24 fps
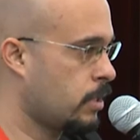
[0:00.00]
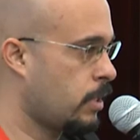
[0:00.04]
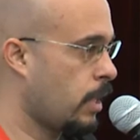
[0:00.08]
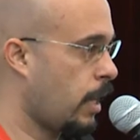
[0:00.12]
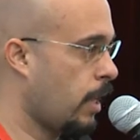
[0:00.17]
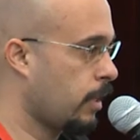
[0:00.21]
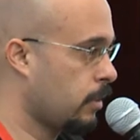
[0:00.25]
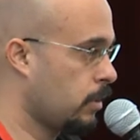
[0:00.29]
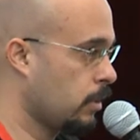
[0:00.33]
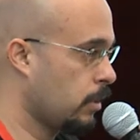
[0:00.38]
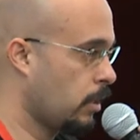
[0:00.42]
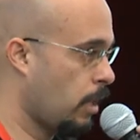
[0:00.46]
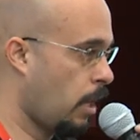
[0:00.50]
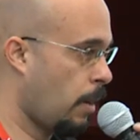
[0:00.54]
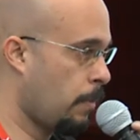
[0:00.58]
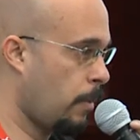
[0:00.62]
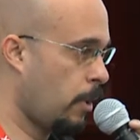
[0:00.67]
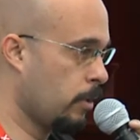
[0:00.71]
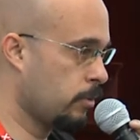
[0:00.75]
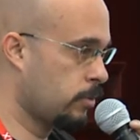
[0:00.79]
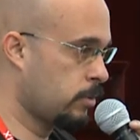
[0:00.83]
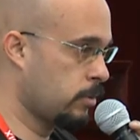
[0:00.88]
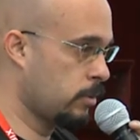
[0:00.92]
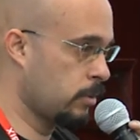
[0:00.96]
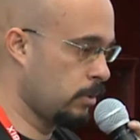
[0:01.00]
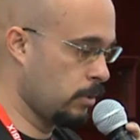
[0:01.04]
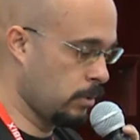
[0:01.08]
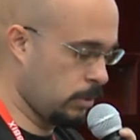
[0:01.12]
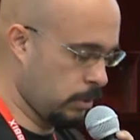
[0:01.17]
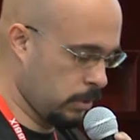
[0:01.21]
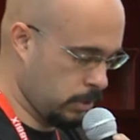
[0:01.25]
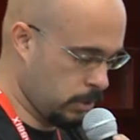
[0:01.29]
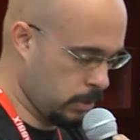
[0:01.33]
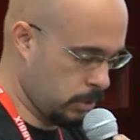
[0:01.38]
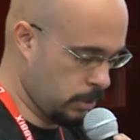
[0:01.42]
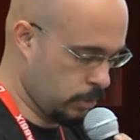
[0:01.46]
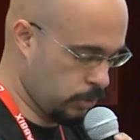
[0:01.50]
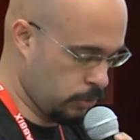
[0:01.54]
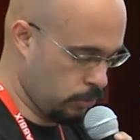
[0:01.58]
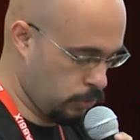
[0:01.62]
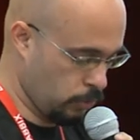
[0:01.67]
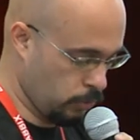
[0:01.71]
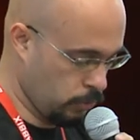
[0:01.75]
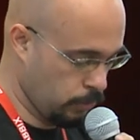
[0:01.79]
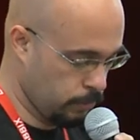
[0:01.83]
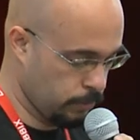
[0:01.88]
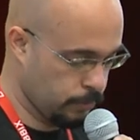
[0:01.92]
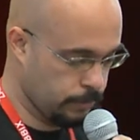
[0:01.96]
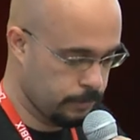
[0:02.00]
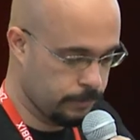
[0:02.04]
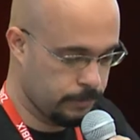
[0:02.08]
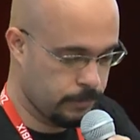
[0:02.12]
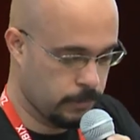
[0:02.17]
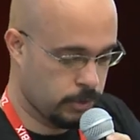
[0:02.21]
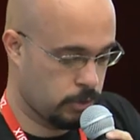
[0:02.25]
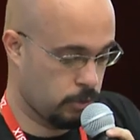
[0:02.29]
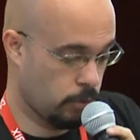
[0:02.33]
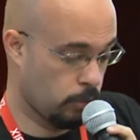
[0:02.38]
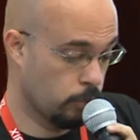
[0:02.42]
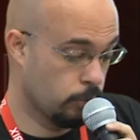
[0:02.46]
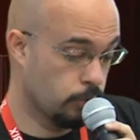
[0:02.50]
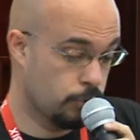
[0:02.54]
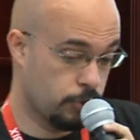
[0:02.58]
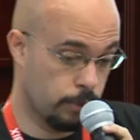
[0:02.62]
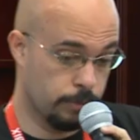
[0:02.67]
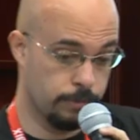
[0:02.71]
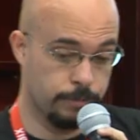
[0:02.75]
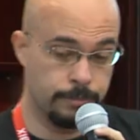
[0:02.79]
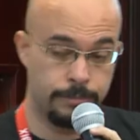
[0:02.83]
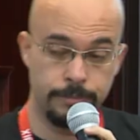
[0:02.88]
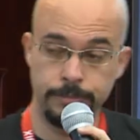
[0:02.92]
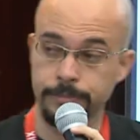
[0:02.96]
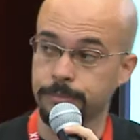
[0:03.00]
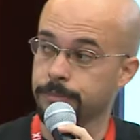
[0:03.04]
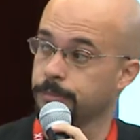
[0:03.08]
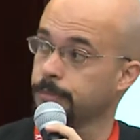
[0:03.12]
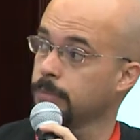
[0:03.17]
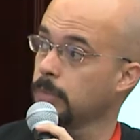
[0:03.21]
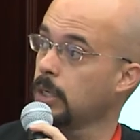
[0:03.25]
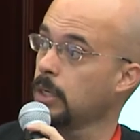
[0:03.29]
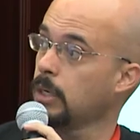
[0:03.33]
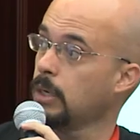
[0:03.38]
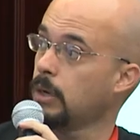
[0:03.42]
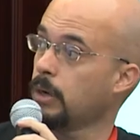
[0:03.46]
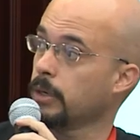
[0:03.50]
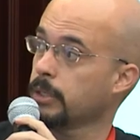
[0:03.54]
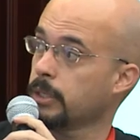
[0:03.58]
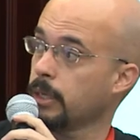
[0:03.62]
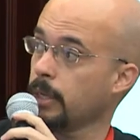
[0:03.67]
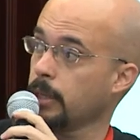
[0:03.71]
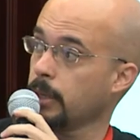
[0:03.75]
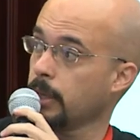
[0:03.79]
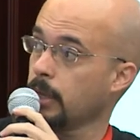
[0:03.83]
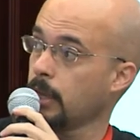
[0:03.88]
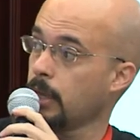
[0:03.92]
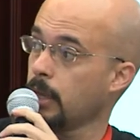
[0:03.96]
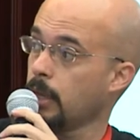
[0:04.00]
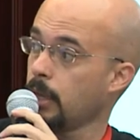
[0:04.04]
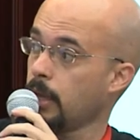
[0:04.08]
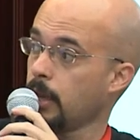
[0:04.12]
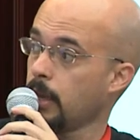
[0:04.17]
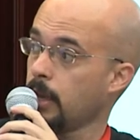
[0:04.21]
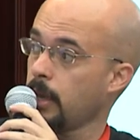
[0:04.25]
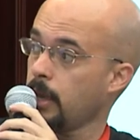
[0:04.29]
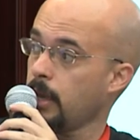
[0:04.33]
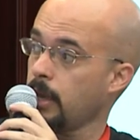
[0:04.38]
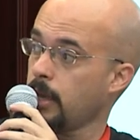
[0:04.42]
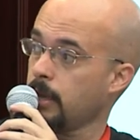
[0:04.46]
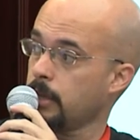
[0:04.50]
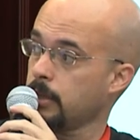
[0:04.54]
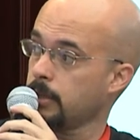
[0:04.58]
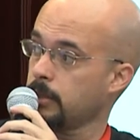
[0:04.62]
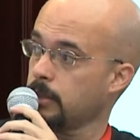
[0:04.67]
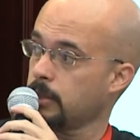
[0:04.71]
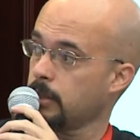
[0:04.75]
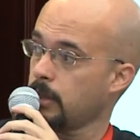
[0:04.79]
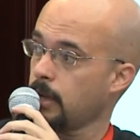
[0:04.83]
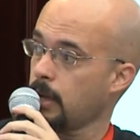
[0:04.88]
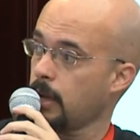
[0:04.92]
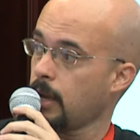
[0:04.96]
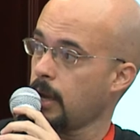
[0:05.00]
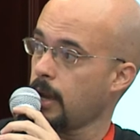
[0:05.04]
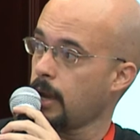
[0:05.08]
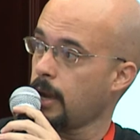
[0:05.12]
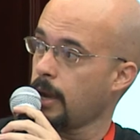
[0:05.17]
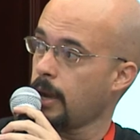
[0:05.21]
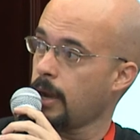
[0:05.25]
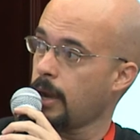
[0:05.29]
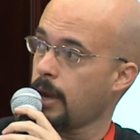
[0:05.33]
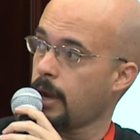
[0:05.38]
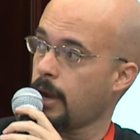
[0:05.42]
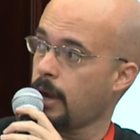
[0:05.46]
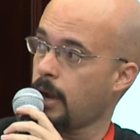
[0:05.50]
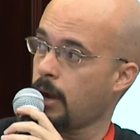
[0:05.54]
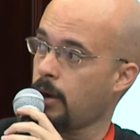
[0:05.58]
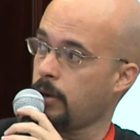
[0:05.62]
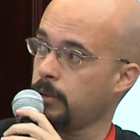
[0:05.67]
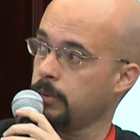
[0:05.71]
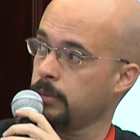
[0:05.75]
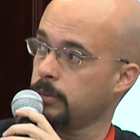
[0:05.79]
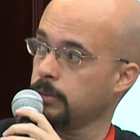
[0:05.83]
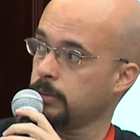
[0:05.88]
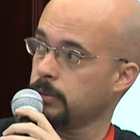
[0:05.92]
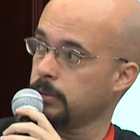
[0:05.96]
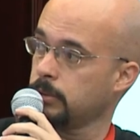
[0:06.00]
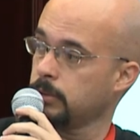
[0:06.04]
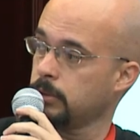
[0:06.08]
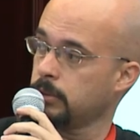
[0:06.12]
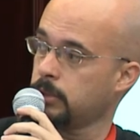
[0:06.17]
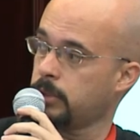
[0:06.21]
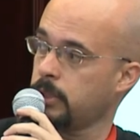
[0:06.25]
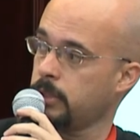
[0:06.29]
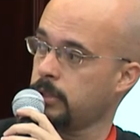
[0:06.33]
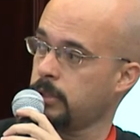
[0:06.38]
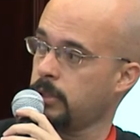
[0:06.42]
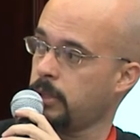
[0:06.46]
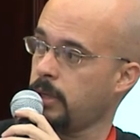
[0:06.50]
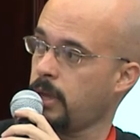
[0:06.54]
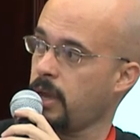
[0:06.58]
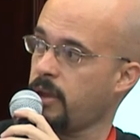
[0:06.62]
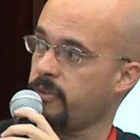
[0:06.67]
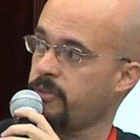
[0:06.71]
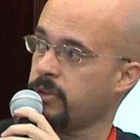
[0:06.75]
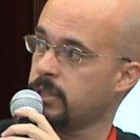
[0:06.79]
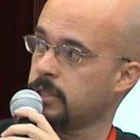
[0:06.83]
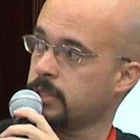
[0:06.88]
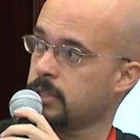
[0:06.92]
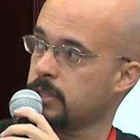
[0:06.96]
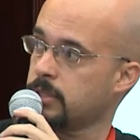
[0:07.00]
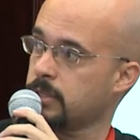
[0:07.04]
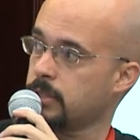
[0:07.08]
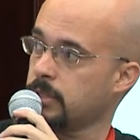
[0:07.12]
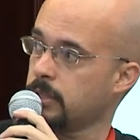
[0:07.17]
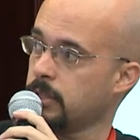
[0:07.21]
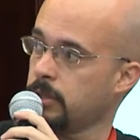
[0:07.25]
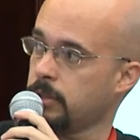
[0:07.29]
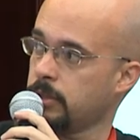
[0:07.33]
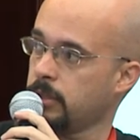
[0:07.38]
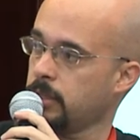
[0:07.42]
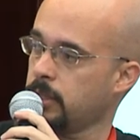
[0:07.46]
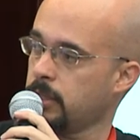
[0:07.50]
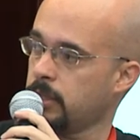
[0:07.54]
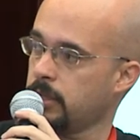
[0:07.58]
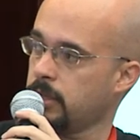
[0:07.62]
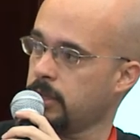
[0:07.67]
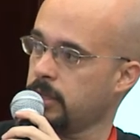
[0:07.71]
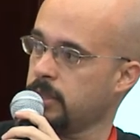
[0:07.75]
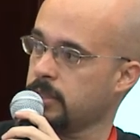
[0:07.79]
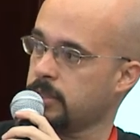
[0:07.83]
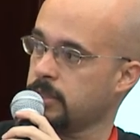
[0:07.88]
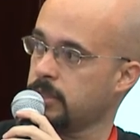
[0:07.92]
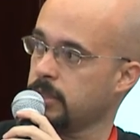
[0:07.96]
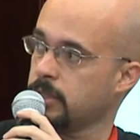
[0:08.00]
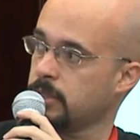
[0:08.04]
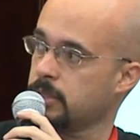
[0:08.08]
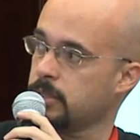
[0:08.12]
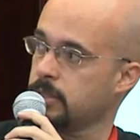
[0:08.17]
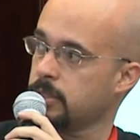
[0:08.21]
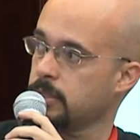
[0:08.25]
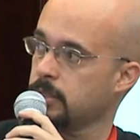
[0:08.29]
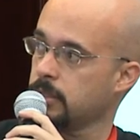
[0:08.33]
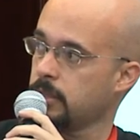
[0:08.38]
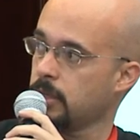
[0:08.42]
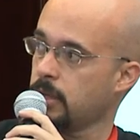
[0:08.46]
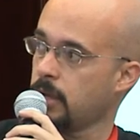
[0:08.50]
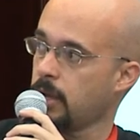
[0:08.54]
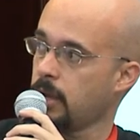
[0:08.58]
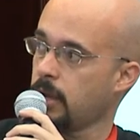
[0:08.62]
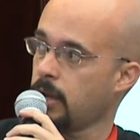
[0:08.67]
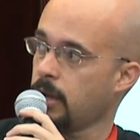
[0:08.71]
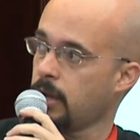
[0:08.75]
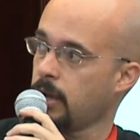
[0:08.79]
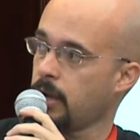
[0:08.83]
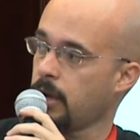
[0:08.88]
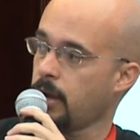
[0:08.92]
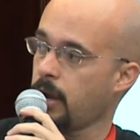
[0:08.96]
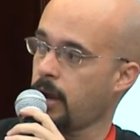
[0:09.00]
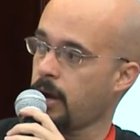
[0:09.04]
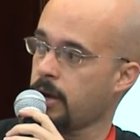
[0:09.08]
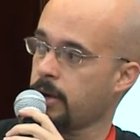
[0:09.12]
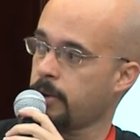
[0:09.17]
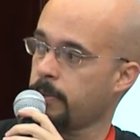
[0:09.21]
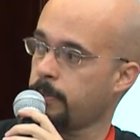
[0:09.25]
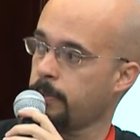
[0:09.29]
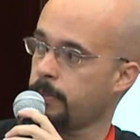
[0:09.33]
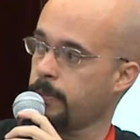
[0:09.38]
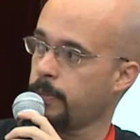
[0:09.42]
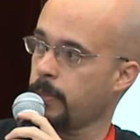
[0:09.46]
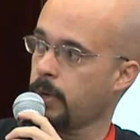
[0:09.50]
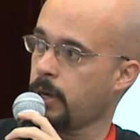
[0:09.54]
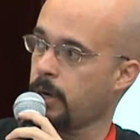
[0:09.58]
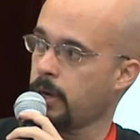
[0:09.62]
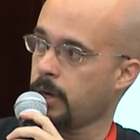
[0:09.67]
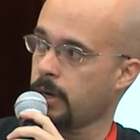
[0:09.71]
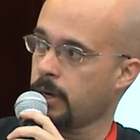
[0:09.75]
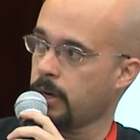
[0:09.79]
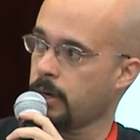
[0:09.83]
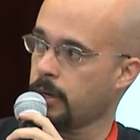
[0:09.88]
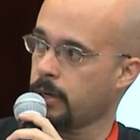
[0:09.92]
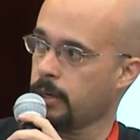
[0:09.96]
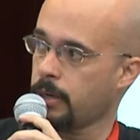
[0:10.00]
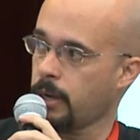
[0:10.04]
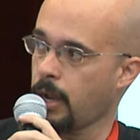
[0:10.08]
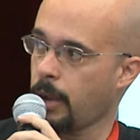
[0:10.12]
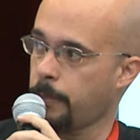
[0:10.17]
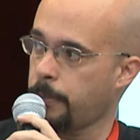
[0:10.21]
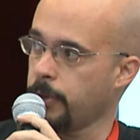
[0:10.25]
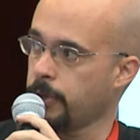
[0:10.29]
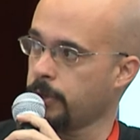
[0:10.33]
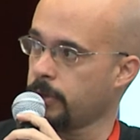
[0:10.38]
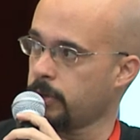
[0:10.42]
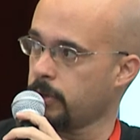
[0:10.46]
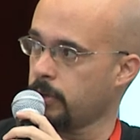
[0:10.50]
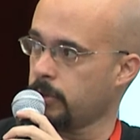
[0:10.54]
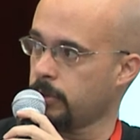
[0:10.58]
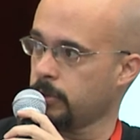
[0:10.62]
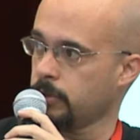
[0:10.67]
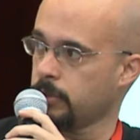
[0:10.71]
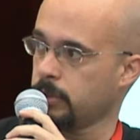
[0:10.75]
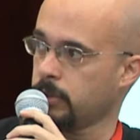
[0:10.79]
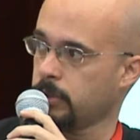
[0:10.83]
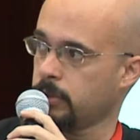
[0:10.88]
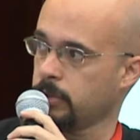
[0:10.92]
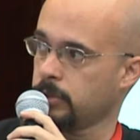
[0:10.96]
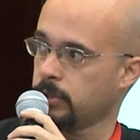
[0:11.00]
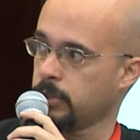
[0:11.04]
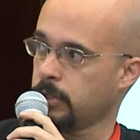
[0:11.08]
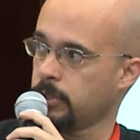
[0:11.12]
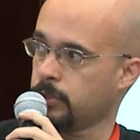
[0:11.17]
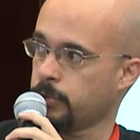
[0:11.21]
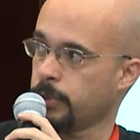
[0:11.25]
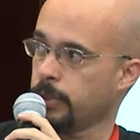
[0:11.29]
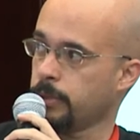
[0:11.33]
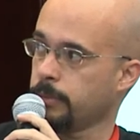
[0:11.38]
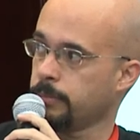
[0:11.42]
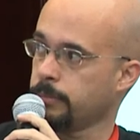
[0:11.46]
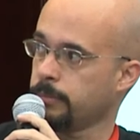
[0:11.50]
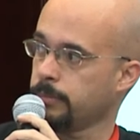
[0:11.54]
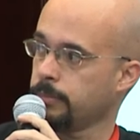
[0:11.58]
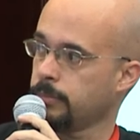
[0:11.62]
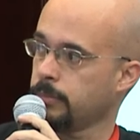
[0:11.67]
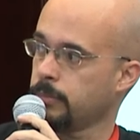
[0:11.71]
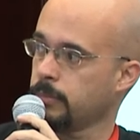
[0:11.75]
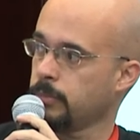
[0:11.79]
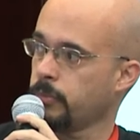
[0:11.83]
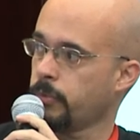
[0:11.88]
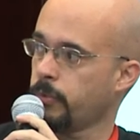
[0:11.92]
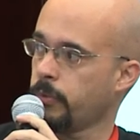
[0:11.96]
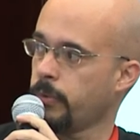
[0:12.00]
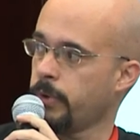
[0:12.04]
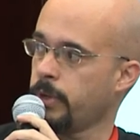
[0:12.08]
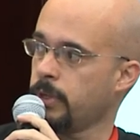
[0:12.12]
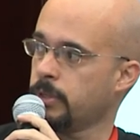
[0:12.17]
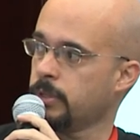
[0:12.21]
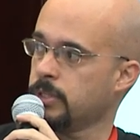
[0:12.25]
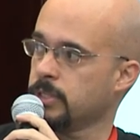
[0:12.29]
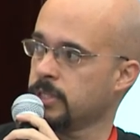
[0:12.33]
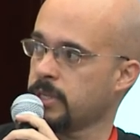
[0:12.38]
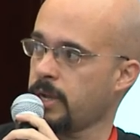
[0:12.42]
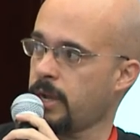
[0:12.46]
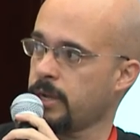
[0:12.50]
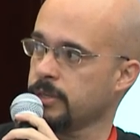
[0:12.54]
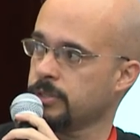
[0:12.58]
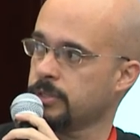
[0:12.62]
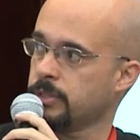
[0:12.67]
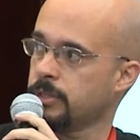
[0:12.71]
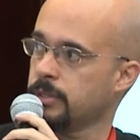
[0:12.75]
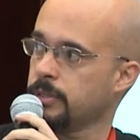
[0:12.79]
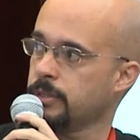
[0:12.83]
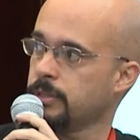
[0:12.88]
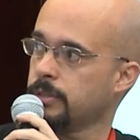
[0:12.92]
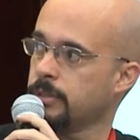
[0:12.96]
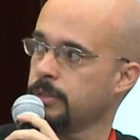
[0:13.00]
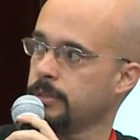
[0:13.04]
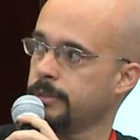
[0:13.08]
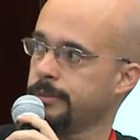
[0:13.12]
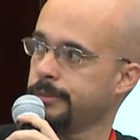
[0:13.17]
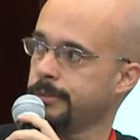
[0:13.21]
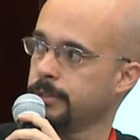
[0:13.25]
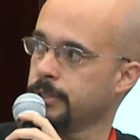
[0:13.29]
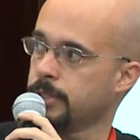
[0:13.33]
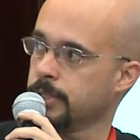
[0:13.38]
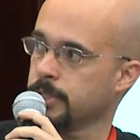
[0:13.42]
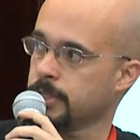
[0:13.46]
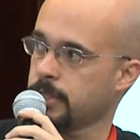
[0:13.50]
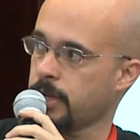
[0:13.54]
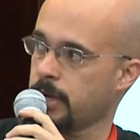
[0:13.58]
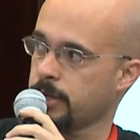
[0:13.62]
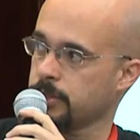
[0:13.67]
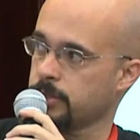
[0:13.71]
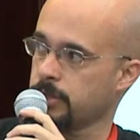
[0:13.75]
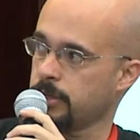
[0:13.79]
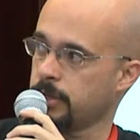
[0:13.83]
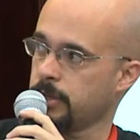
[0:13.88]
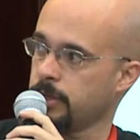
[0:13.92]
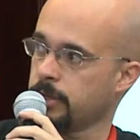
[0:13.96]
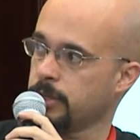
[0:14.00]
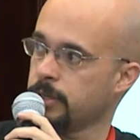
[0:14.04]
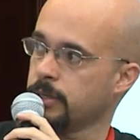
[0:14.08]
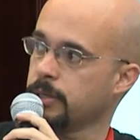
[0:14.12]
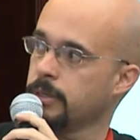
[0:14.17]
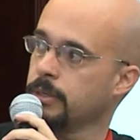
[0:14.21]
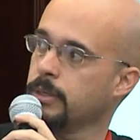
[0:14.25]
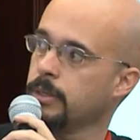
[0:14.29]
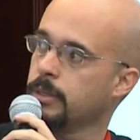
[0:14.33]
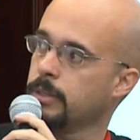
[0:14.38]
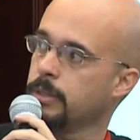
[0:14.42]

data about this, this tool, the solution, okay? and how the, the events, the, the incidents are, are appear on, on the tree. We, disaster, disaster here.